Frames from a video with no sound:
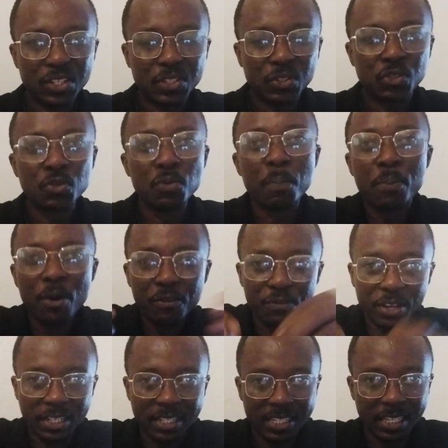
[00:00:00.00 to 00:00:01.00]
to
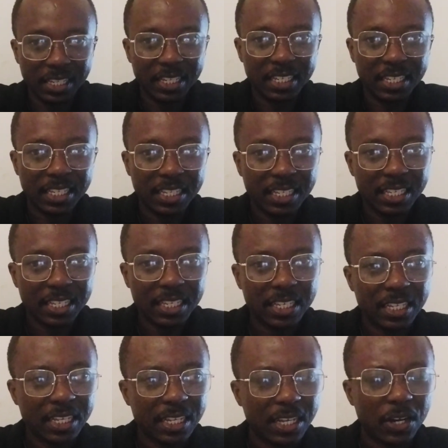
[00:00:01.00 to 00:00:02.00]
poverty,
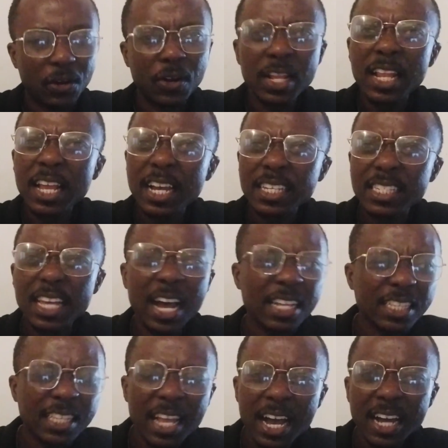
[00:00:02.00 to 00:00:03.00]
unless
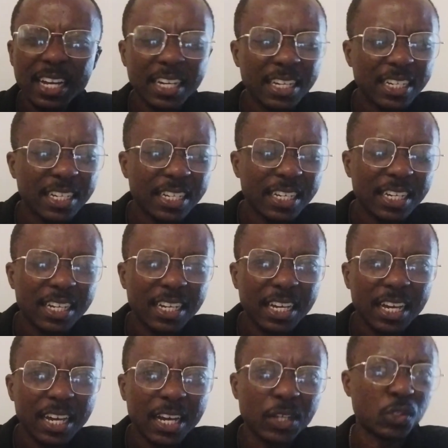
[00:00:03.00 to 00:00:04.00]
under
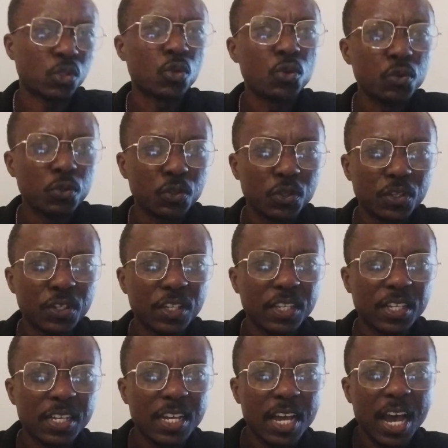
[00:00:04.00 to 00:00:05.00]
a stone,
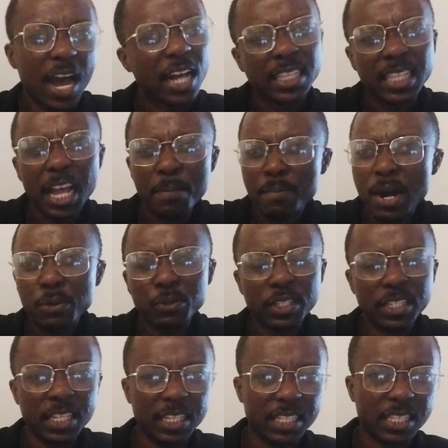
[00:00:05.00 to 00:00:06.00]
under a
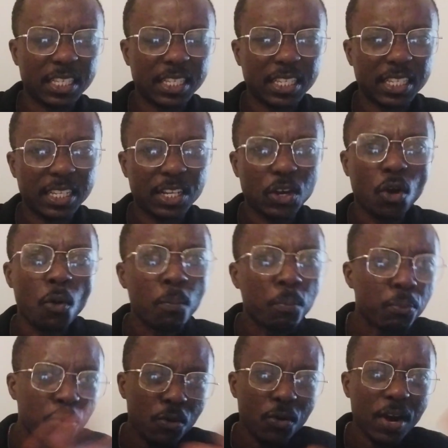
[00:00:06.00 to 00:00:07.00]
mountain,
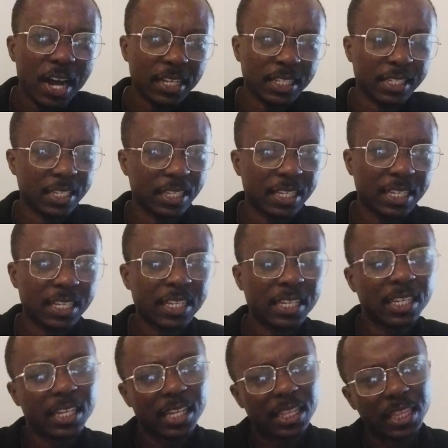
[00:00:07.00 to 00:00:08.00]
Obuasi.
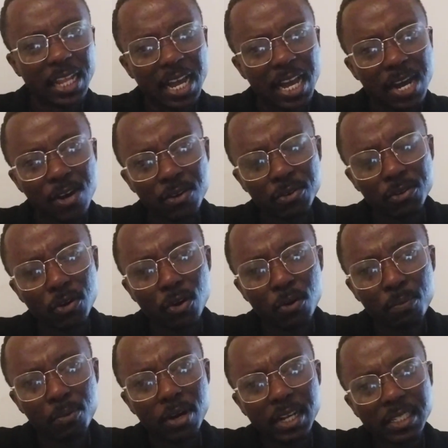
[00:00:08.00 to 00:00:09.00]
Now,
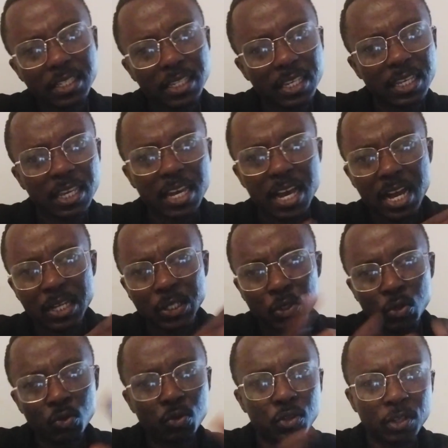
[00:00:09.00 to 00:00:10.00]
Obuasi here has
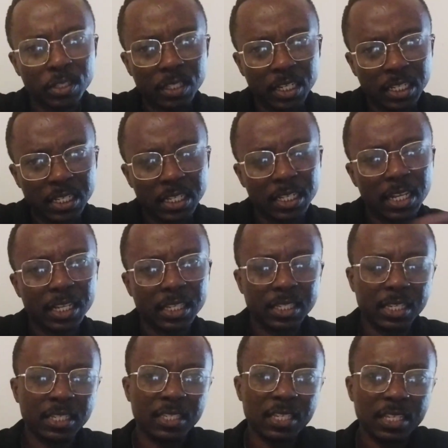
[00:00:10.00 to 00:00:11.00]
two connotations. There is
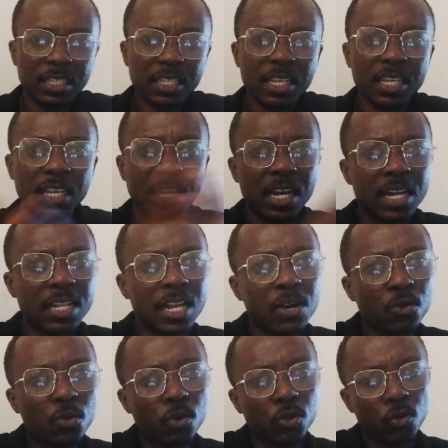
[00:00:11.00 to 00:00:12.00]
a city in Ghana
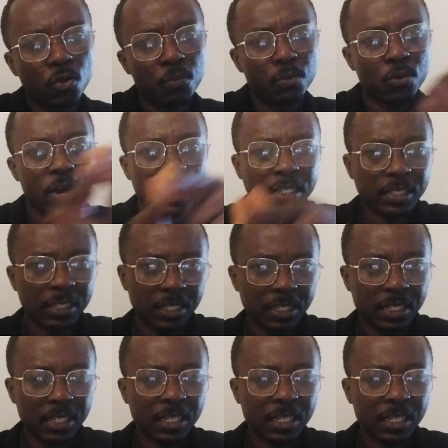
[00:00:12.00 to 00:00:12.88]
called Obuasi.